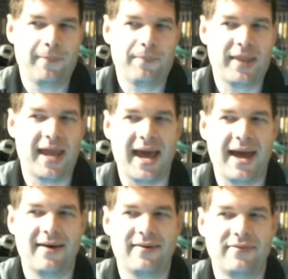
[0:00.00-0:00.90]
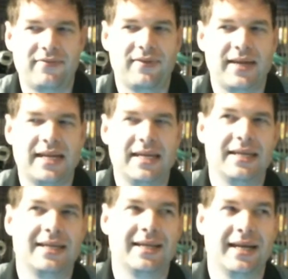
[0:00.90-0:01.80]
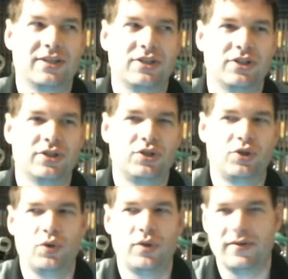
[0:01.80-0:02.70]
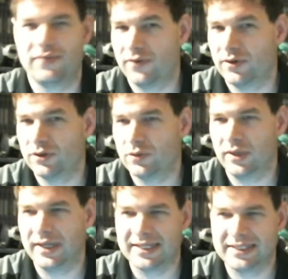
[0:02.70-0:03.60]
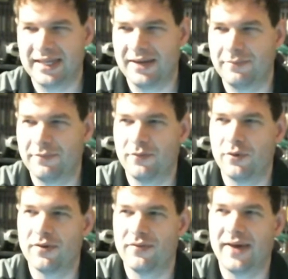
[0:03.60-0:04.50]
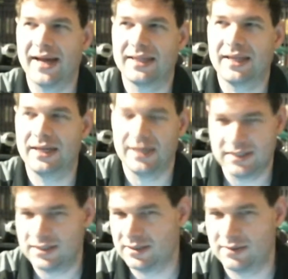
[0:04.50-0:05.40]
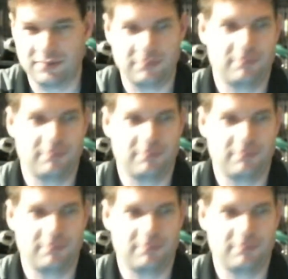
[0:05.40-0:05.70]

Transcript: have any connections to the first one, except for the fact that his